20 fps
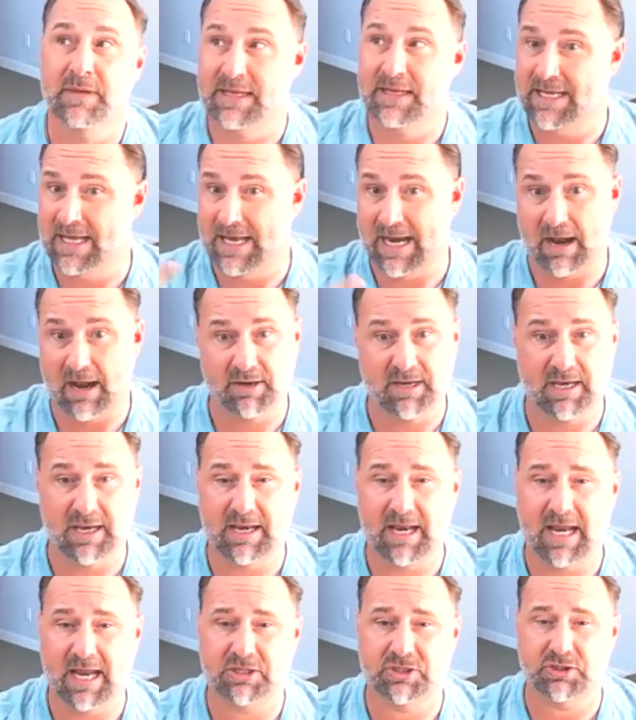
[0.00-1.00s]
get out into
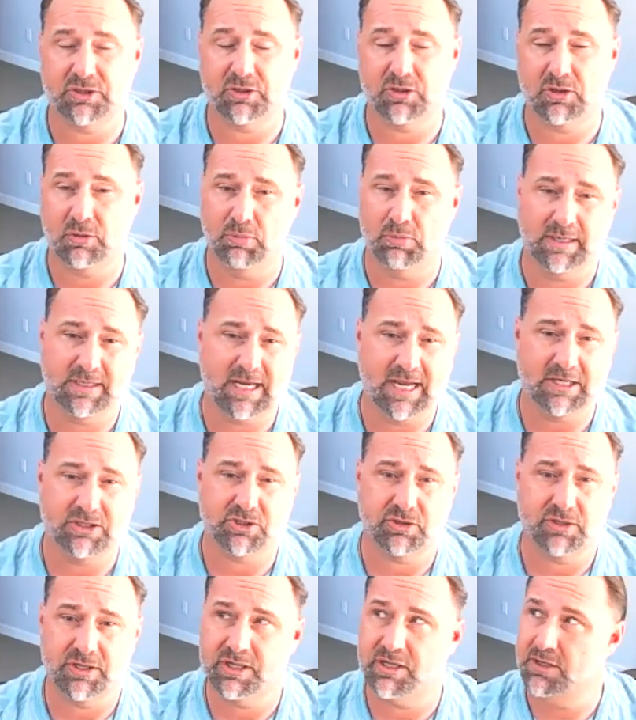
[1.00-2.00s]
nature or bring
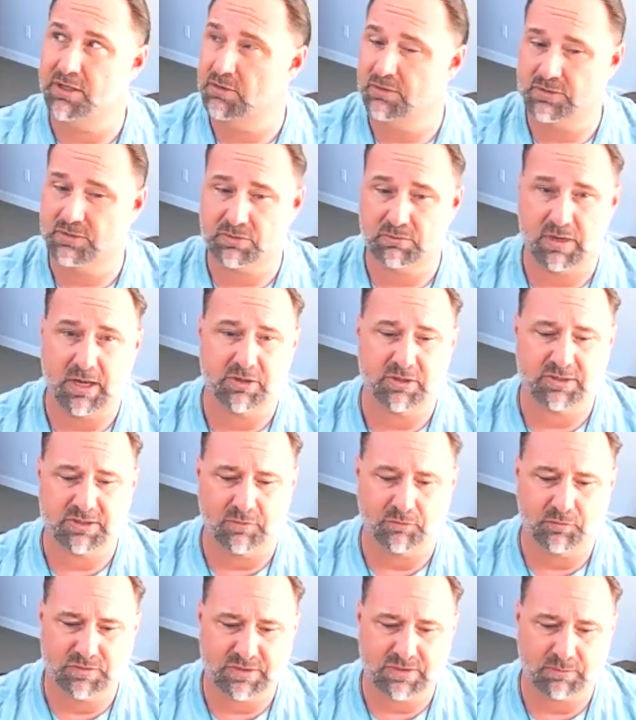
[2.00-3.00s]
nature into you, surround
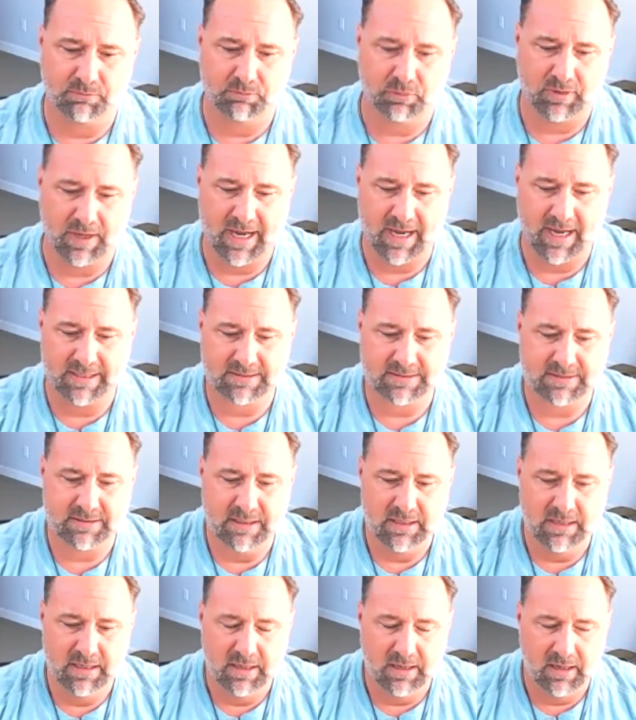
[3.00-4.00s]
yourself with some plants.
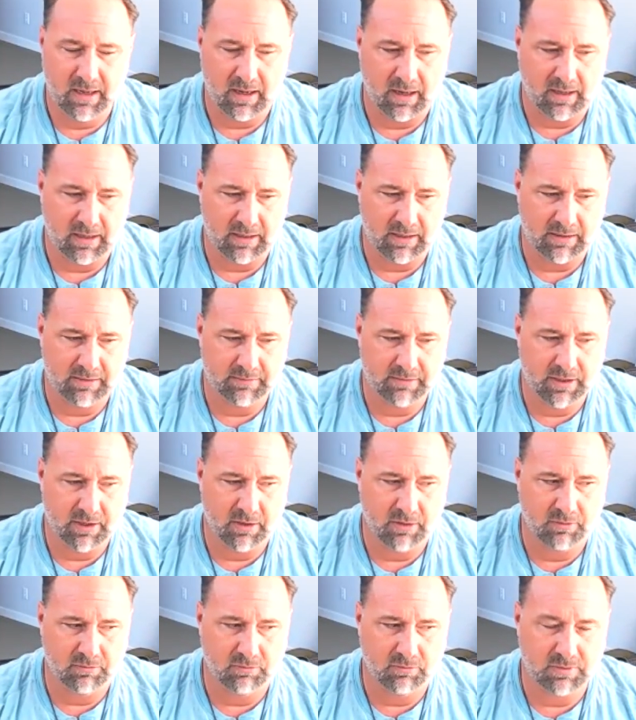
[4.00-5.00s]
Uh, you
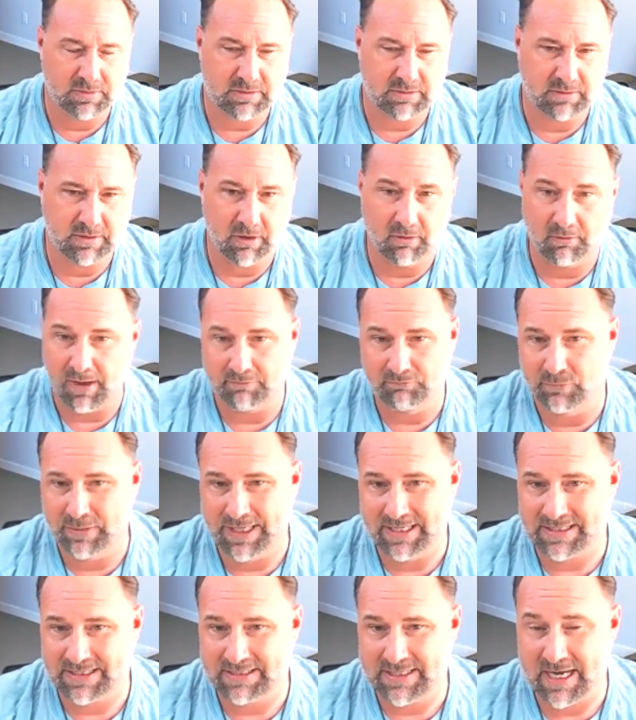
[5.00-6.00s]
know, you know, we
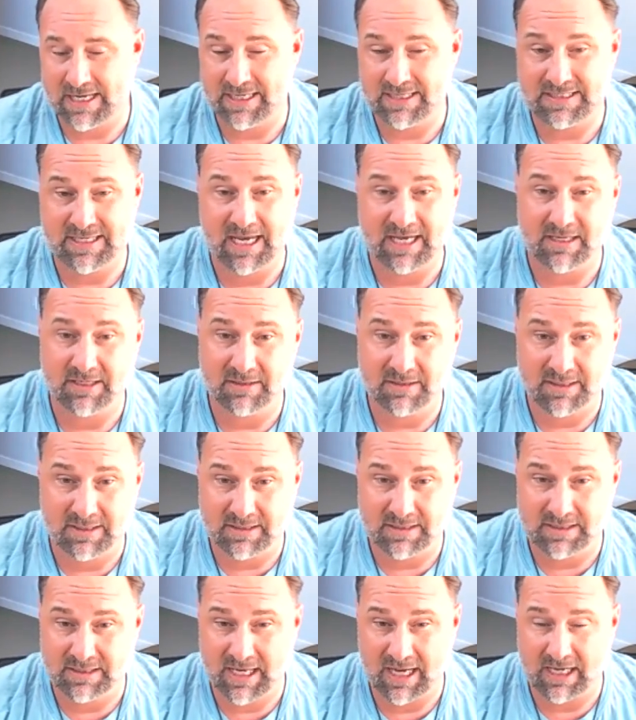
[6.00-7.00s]
get stagnant, take a
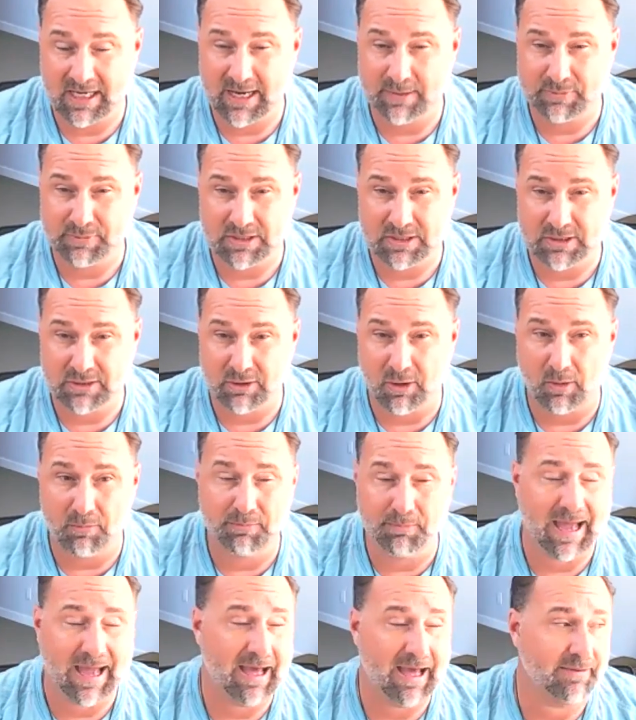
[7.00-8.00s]
take an Epsom salt
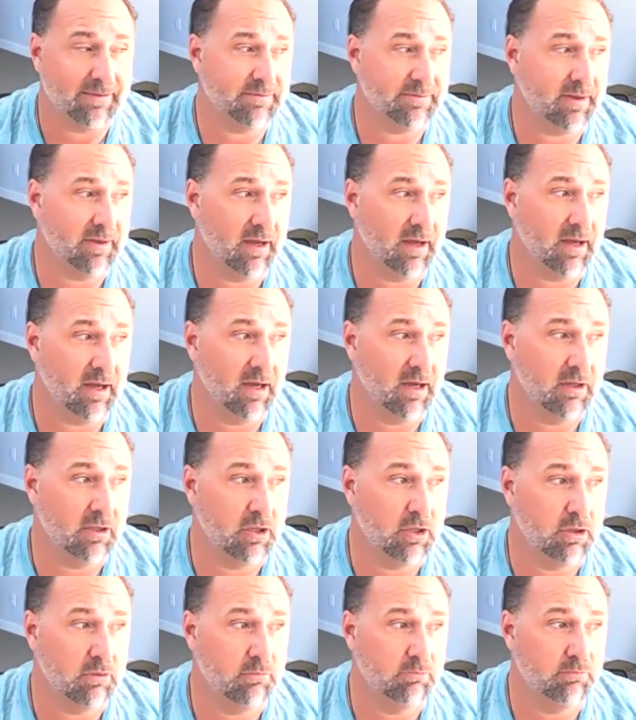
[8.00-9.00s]
bath, uh,
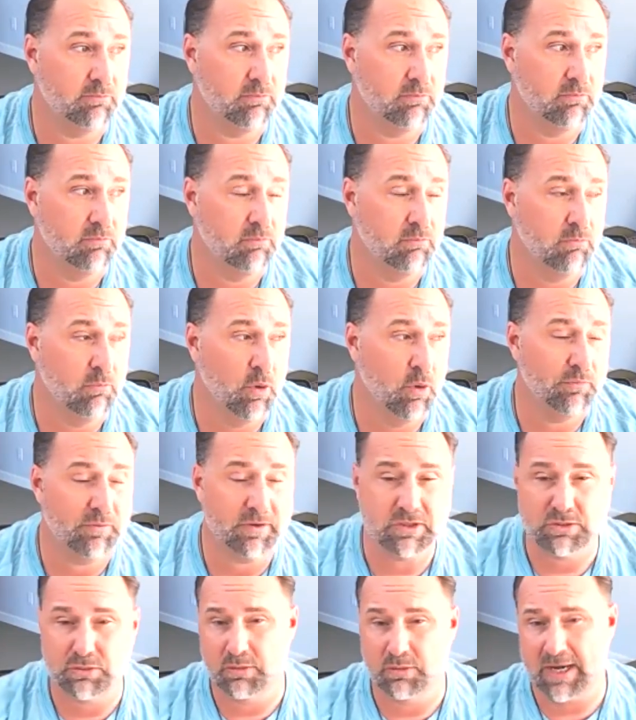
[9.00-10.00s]
move
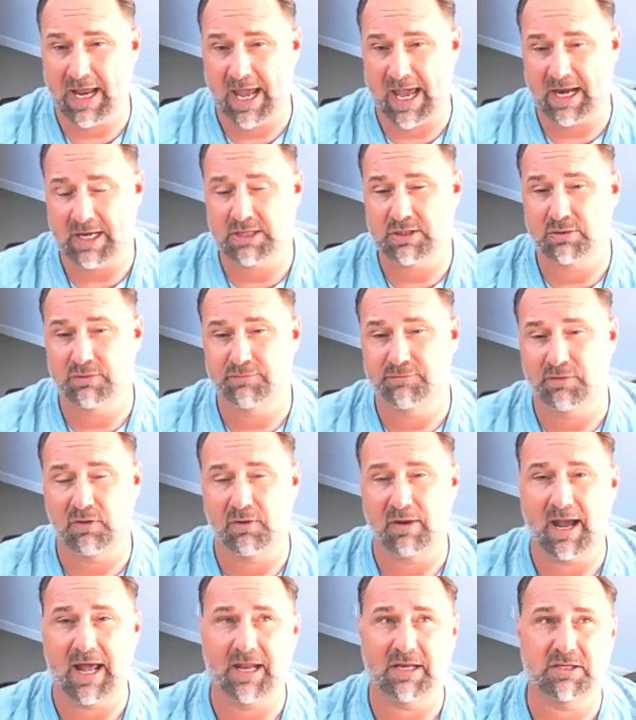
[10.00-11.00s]
into an attitude for
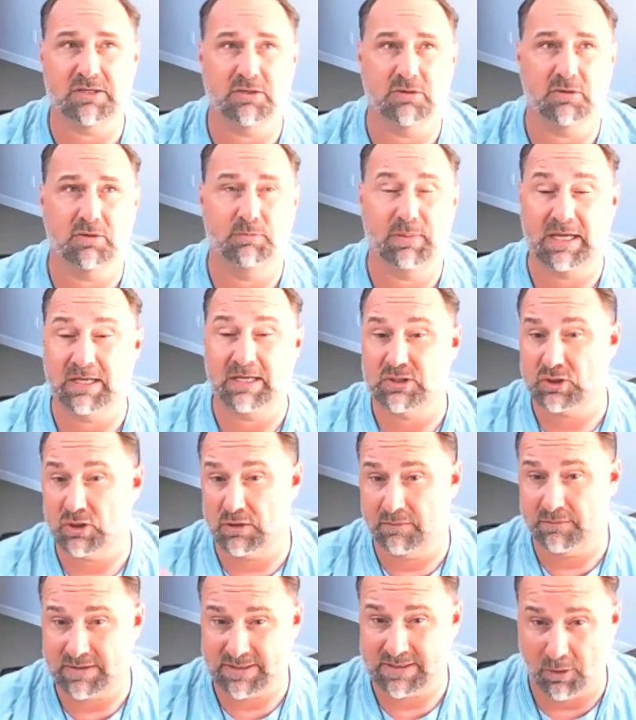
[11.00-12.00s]
gratitude, be in
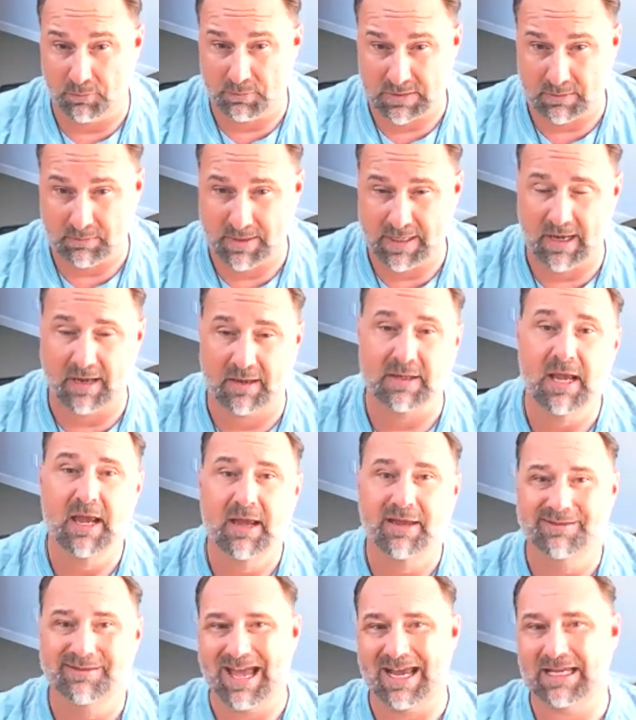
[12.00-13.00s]
service to help somebody out.
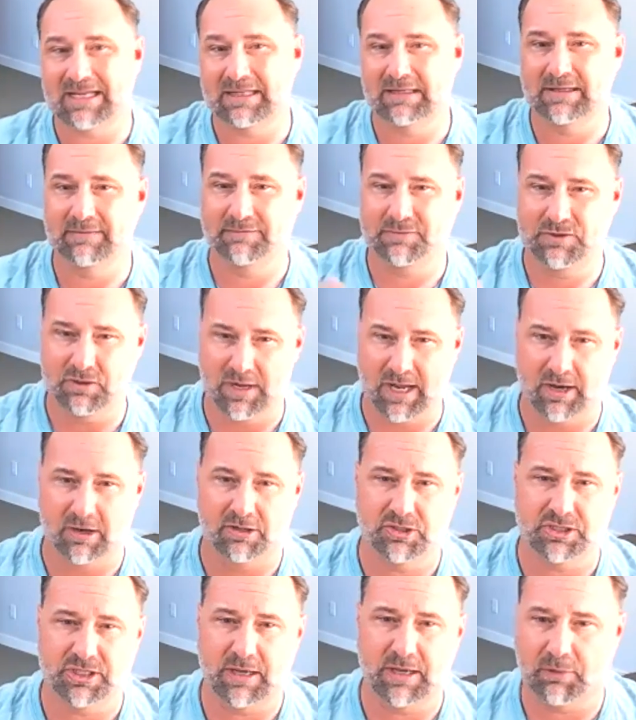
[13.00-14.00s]
That can lift your
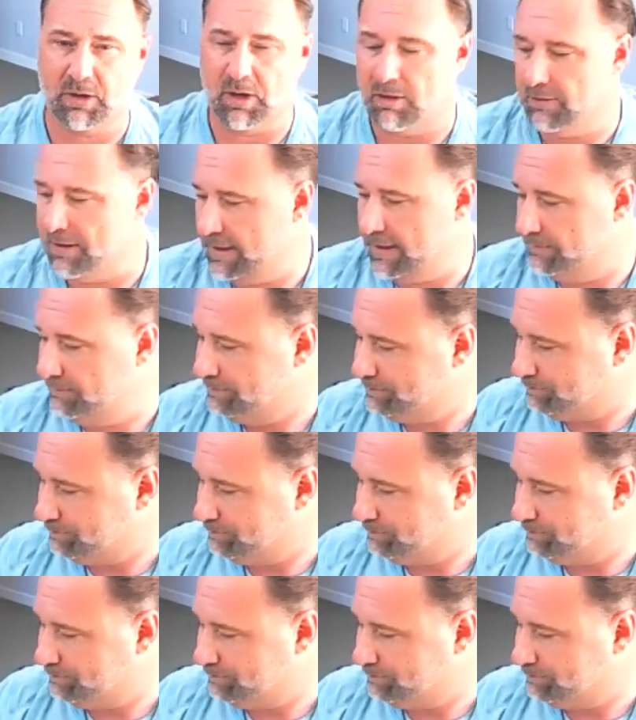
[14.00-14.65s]
energy up, Colleen.